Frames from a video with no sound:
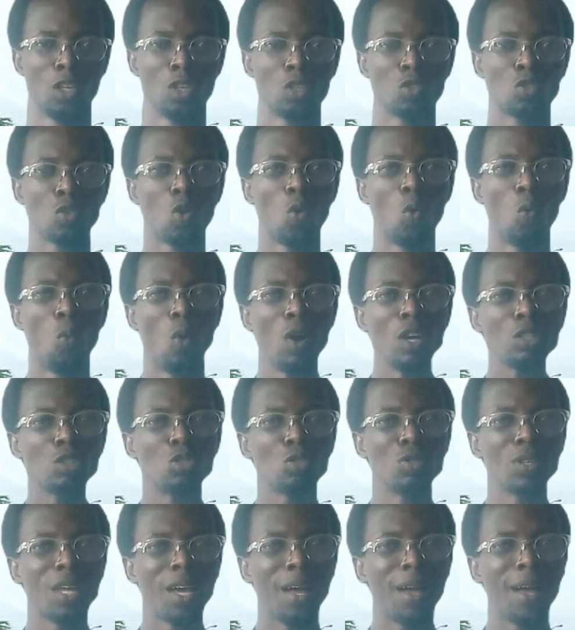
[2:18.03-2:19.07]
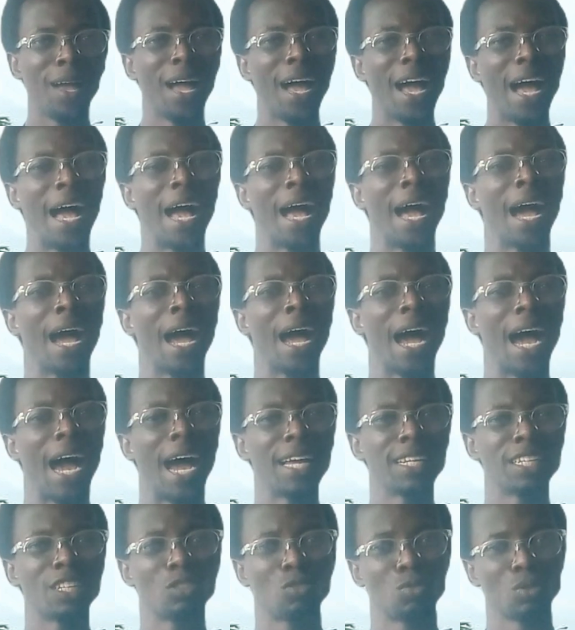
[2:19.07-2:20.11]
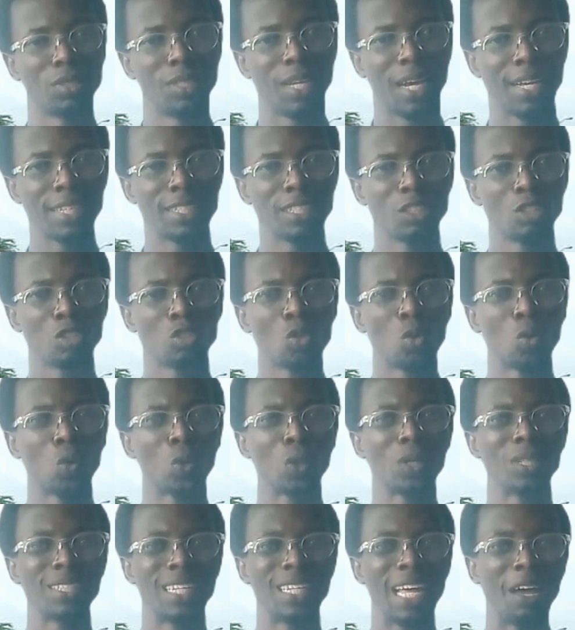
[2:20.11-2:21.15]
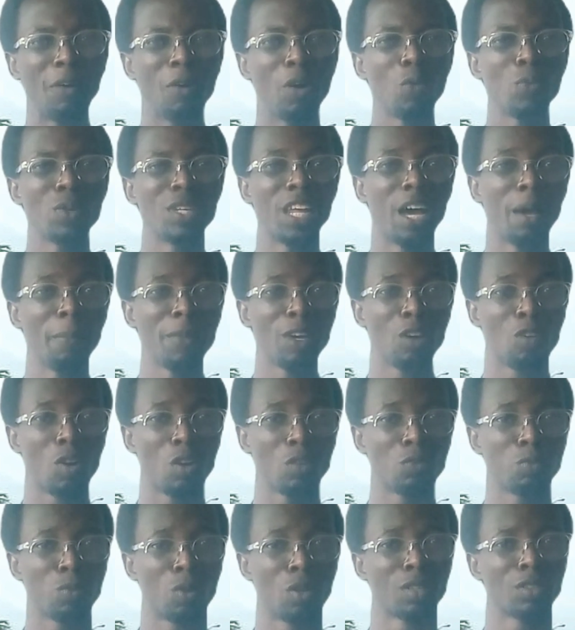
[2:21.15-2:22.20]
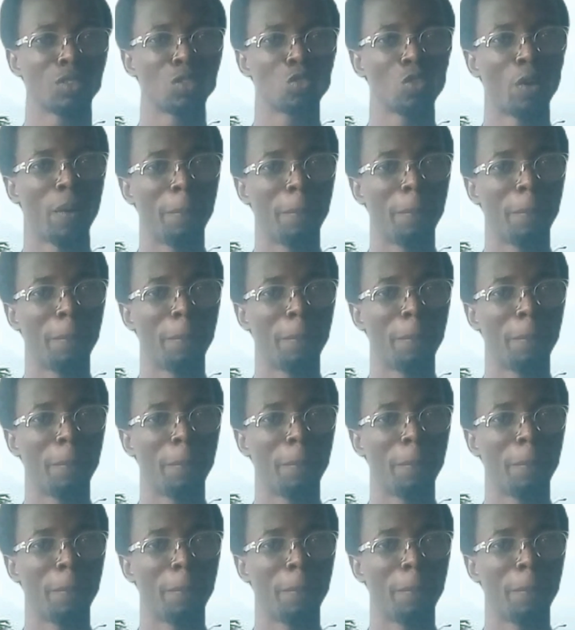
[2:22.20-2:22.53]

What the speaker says: So once you now add it to that, so that one will now make us what?